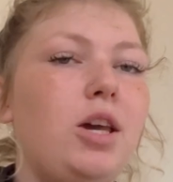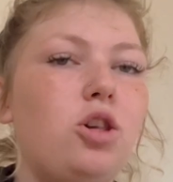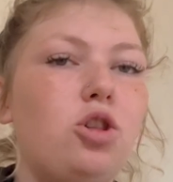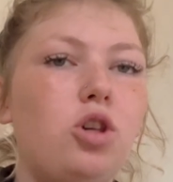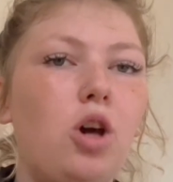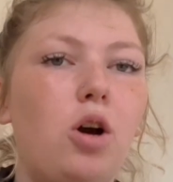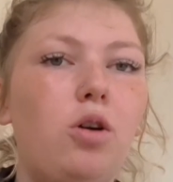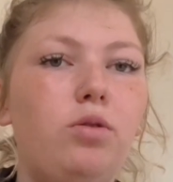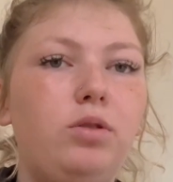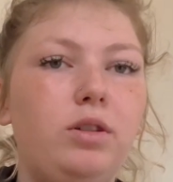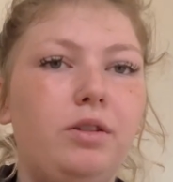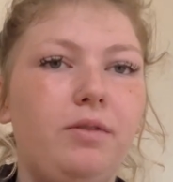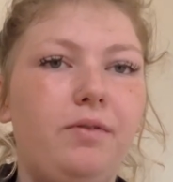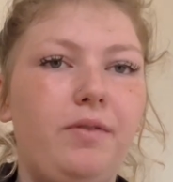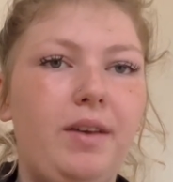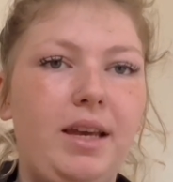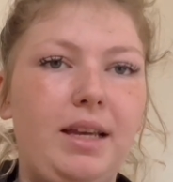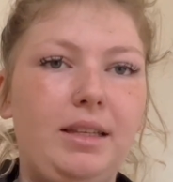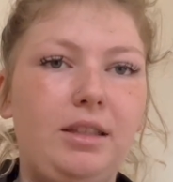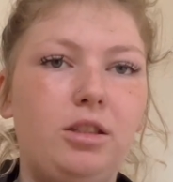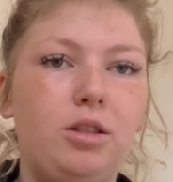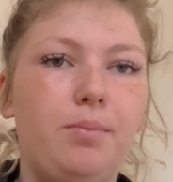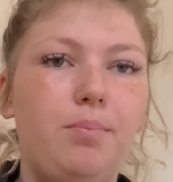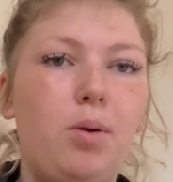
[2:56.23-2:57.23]
shoulder
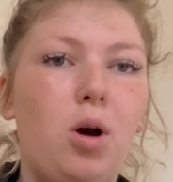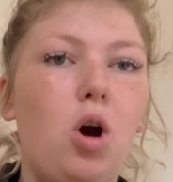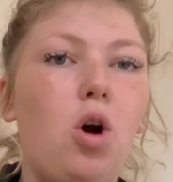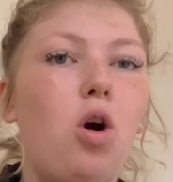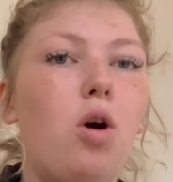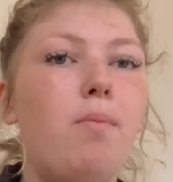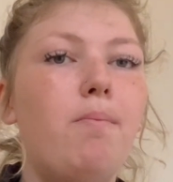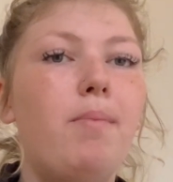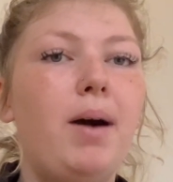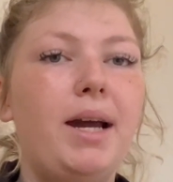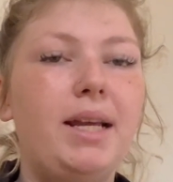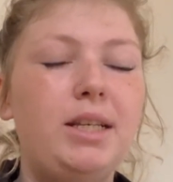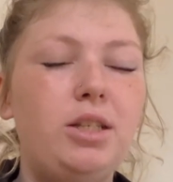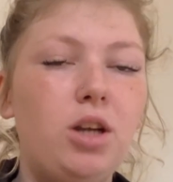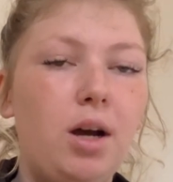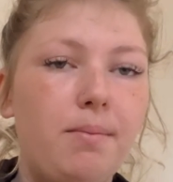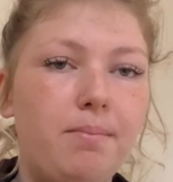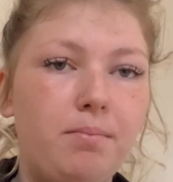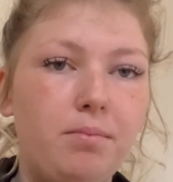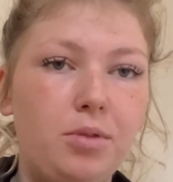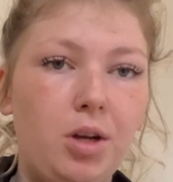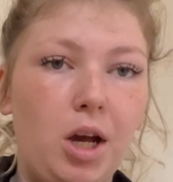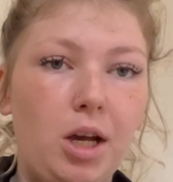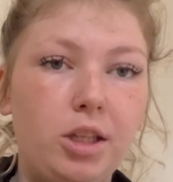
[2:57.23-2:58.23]
thing to put on my
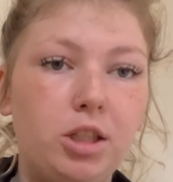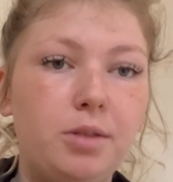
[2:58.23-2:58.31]
numner,